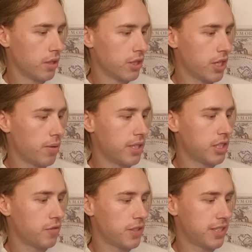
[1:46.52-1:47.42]
So this
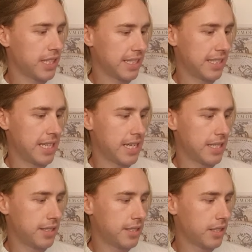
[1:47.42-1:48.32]
is for 6
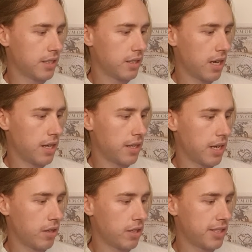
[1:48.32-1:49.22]
days, and
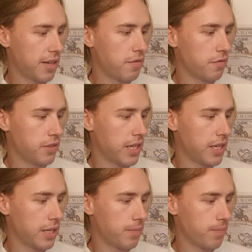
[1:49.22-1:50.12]
then on the 7th
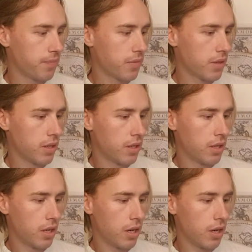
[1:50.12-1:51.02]
day
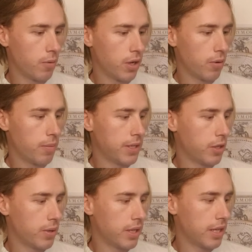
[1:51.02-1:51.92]
what you want to be
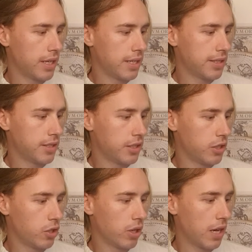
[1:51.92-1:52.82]
doing is
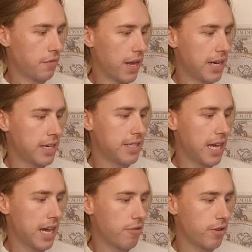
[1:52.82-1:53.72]
don't have any
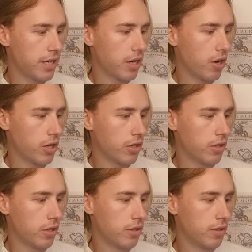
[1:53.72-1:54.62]
dairy,
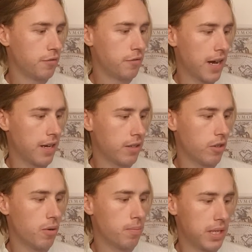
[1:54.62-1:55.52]
oil, fat
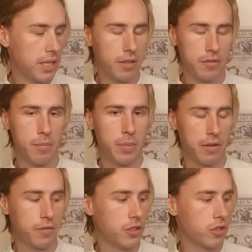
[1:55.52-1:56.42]
or meat for
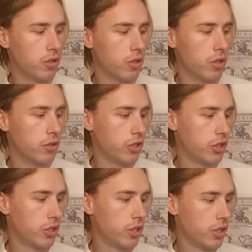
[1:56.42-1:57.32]
breakfast or
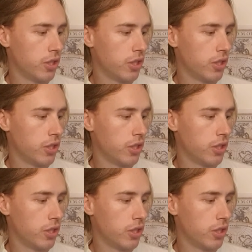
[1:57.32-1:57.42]
lunch.